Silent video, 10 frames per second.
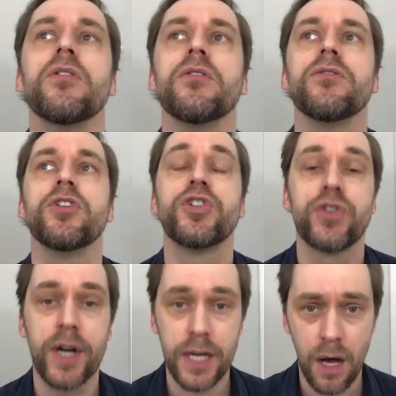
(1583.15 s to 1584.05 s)
The
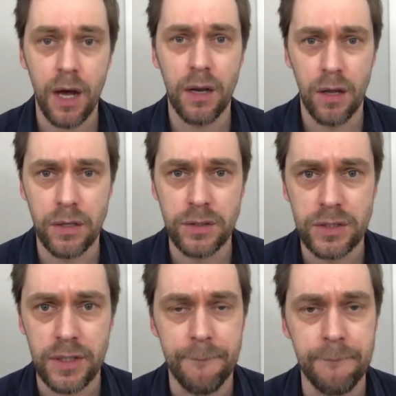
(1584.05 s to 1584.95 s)
trick I learned,
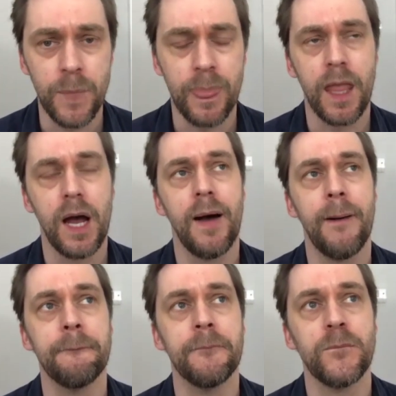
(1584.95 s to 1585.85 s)
I
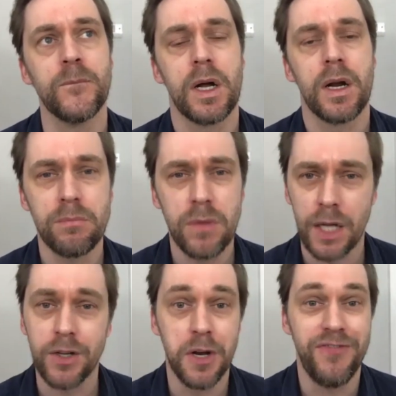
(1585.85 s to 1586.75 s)
don't know
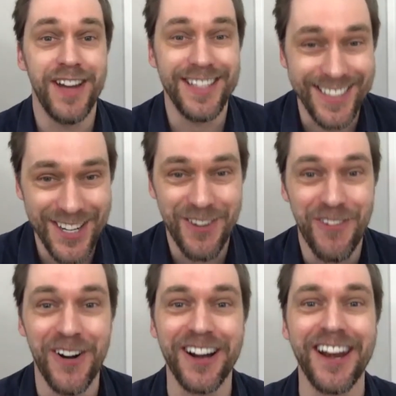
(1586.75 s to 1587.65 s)
if it's going to
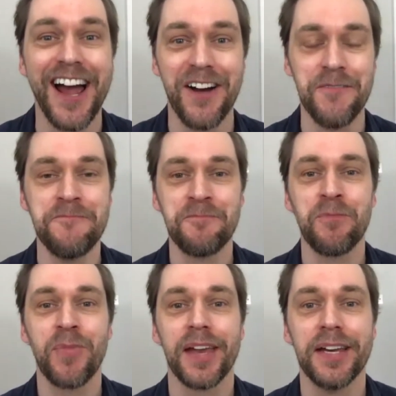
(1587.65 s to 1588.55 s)
work now,
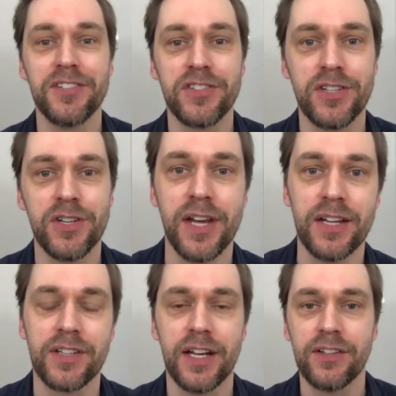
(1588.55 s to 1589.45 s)
is to do
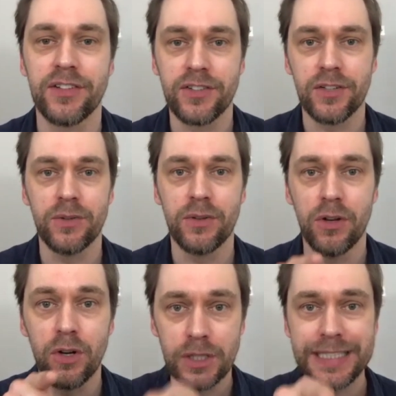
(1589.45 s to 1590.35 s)
this, is to
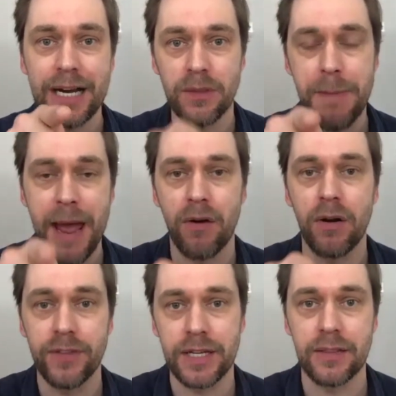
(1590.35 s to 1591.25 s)
look down the barrel
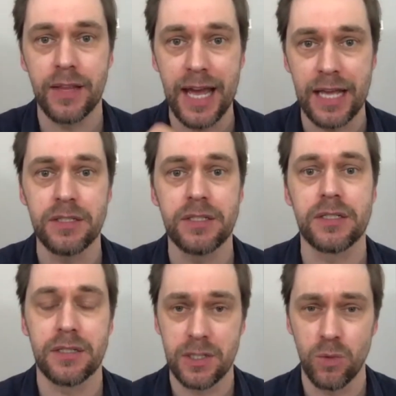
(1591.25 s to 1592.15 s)
of the lens,
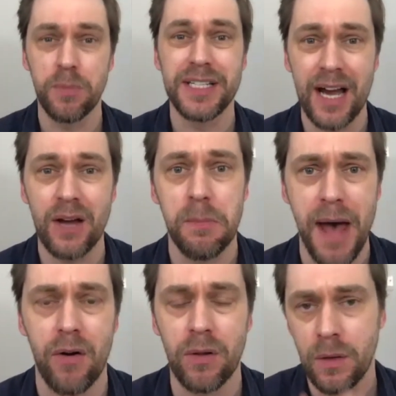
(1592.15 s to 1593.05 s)
because it will be down the
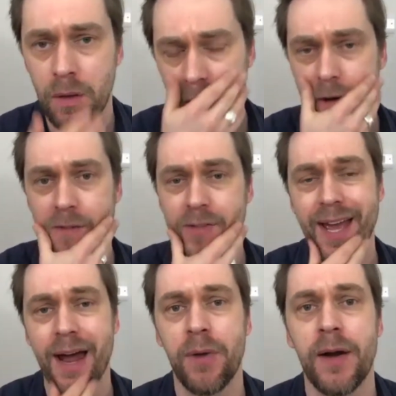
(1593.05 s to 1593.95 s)
barrel of the
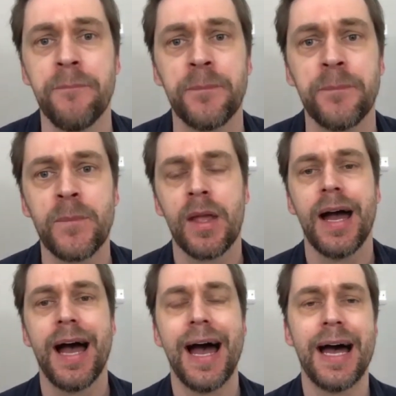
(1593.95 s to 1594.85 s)
camera,
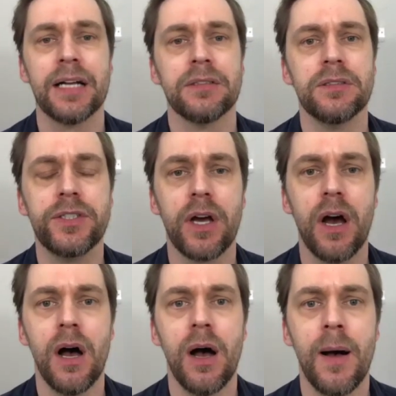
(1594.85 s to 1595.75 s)
and
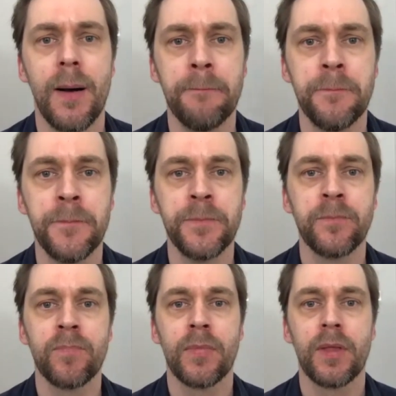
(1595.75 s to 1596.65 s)

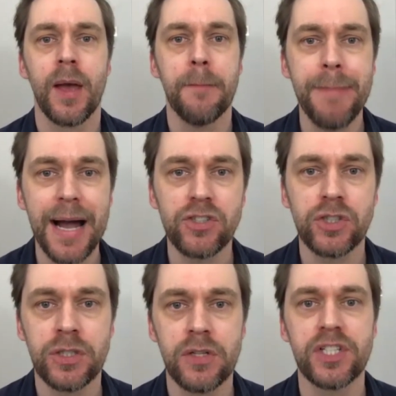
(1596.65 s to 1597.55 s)
imagine
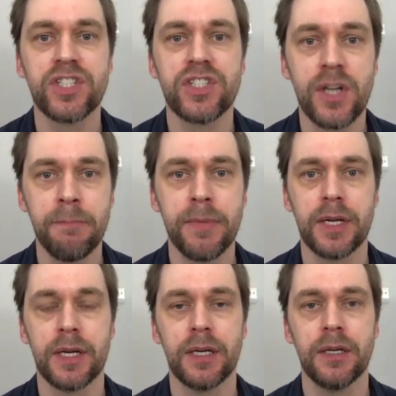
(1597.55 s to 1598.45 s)
that there's
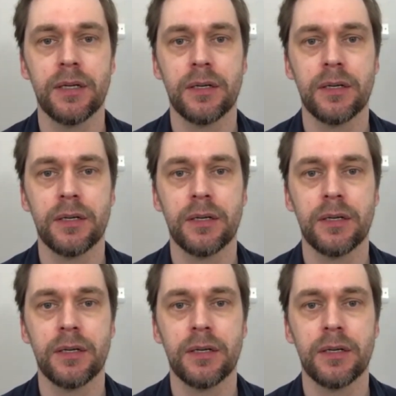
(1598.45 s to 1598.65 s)
somebody